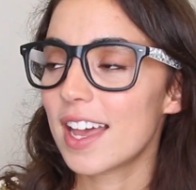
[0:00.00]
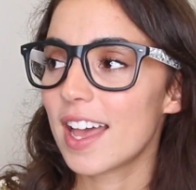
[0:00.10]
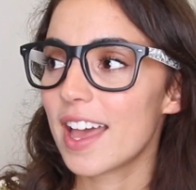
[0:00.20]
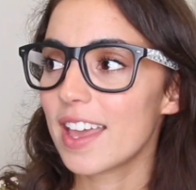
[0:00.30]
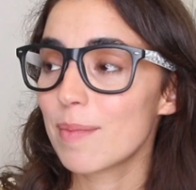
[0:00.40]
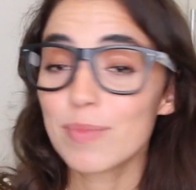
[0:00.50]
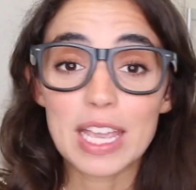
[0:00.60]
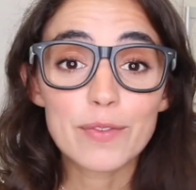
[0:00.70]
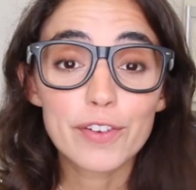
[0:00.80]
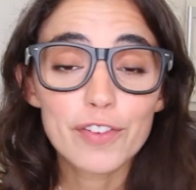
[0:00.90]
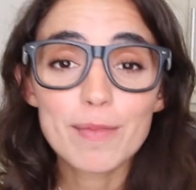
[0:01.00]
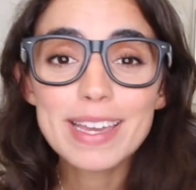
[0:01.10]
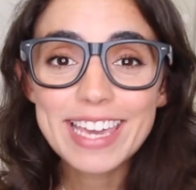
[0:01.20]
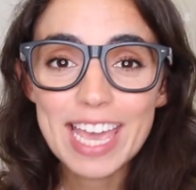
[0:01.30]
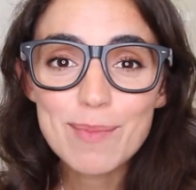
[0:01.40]
I am thankful for my
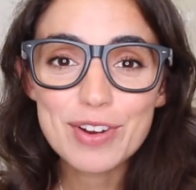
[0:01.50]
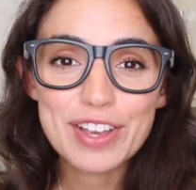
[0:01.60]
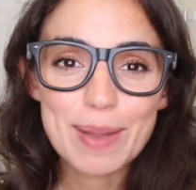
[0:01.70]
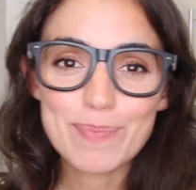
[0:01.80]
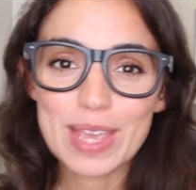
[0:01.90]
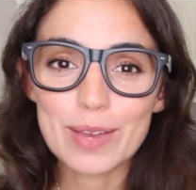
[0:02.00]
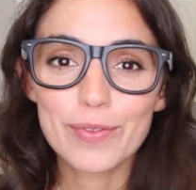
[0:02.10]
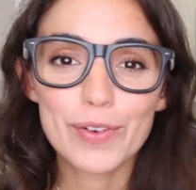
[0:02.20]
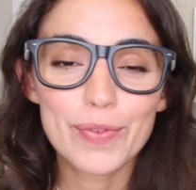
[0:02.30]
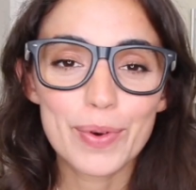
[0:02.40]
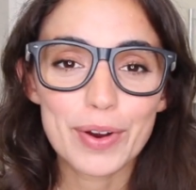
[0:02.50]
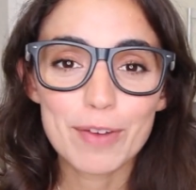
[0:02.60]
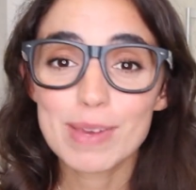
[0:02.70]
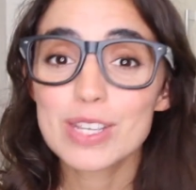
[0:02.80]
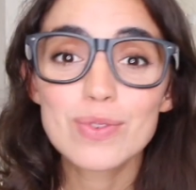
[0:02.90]
camera. I'm thankful
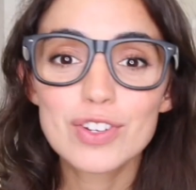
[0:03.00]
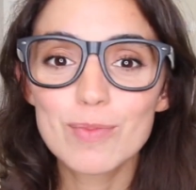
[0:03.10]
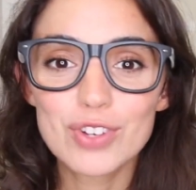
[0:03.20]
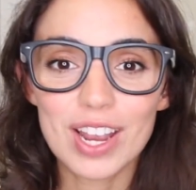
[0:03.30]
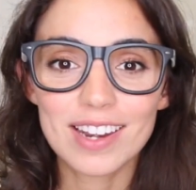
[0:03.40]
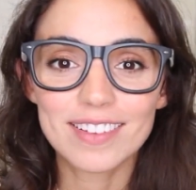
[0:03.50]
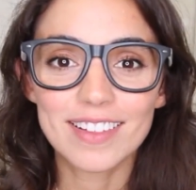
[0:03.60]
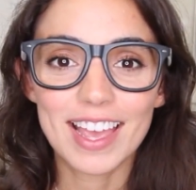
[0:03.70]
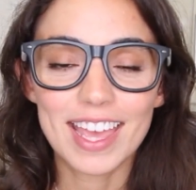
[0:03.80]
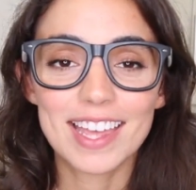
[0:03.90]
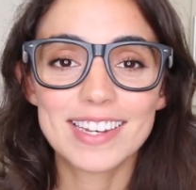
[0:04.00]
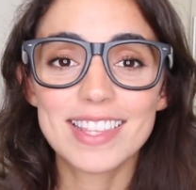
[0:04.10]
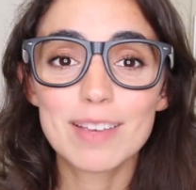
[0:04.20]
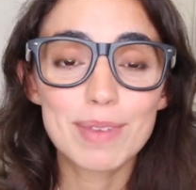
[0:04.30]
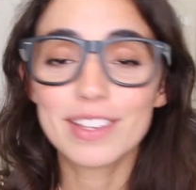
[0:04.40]
for my YouTube channel and
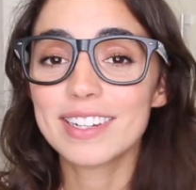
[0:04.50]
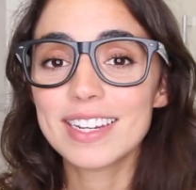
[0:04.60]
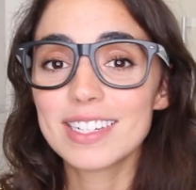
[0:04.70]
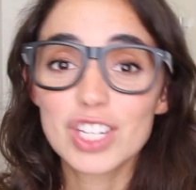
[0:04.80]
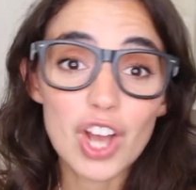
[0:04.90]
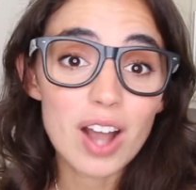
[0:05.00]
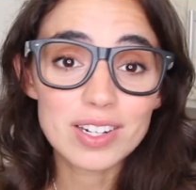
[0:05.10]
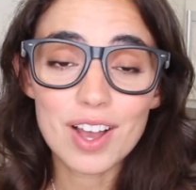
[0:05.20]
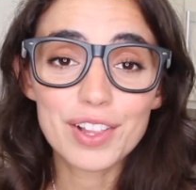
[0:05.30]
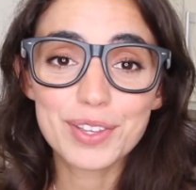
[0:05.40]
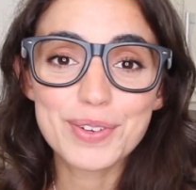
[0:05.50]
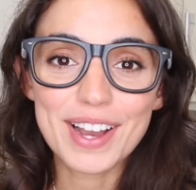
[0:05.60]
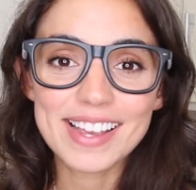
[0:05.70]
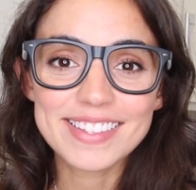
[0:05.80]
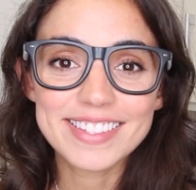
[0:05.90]
the ability to talk to all of you
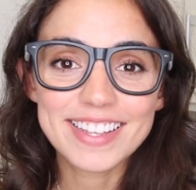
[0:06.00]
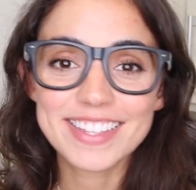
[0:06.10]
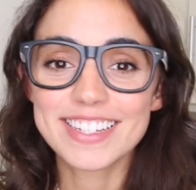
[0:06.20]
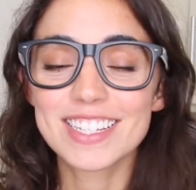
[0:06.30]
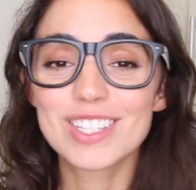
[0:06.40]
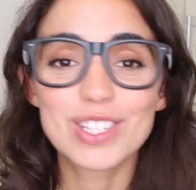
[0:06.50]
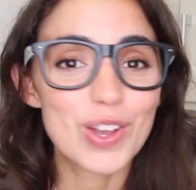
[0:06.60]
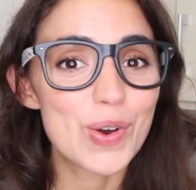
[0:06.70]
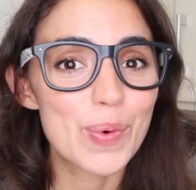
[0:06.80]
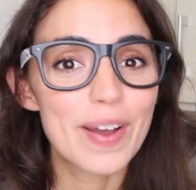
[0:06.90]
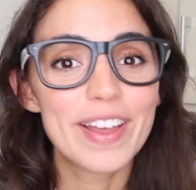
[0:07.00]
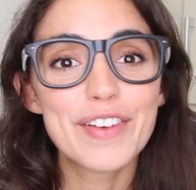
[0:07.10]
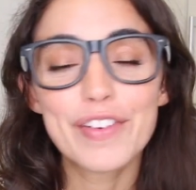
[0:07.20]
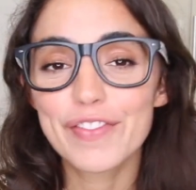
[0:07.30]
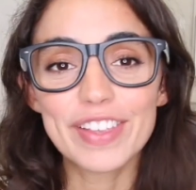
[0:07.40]
guys because it is so
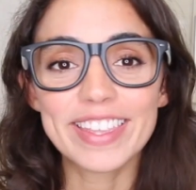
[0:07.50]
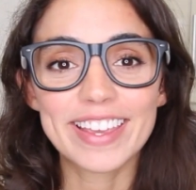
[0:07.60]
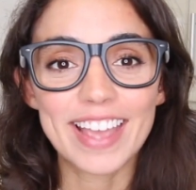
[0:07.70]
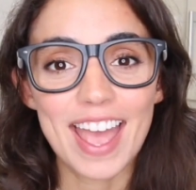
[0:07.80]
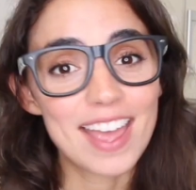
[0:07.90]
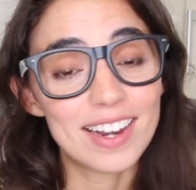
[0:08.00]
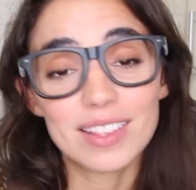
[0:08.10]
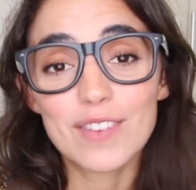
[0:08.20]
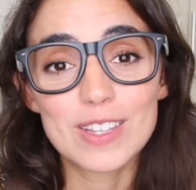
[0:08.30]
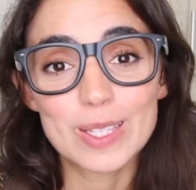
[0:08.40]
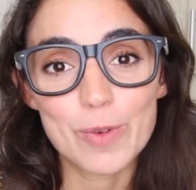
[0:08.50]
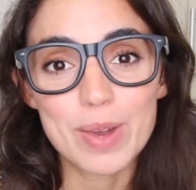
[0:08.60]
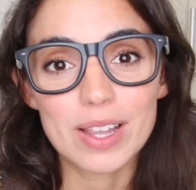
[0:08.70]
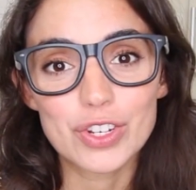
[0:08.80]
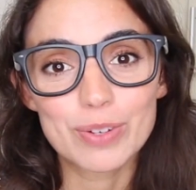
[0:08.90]
fulfilling and I love it so
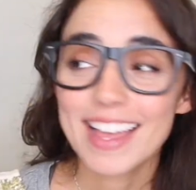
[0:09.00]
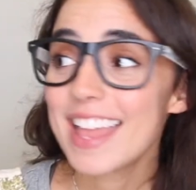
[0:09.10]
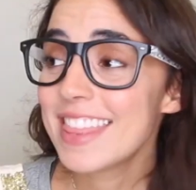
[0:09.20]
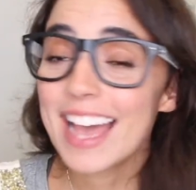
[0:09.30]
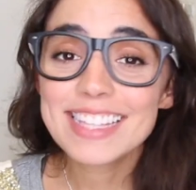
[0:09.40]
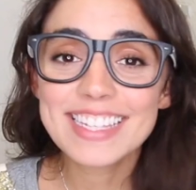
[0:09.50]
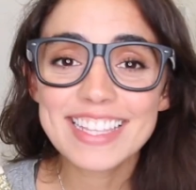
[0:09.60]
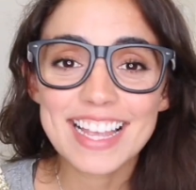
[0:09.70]
much. And that's it.